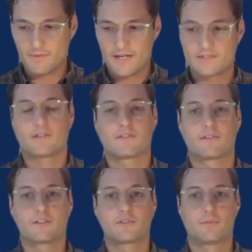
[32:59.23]
but it's also
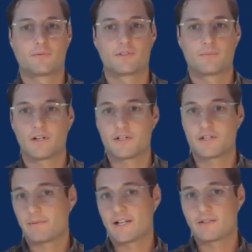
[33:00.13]
not super, super
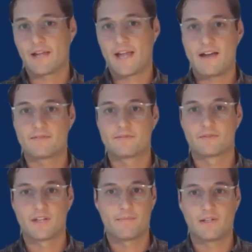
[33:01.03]
urgent because we have
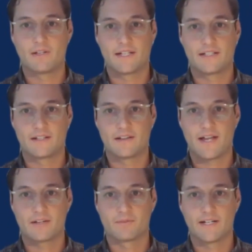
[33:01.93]
the ability to
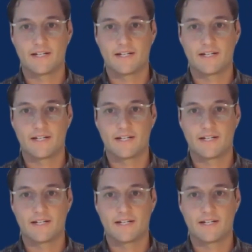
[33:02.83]
like read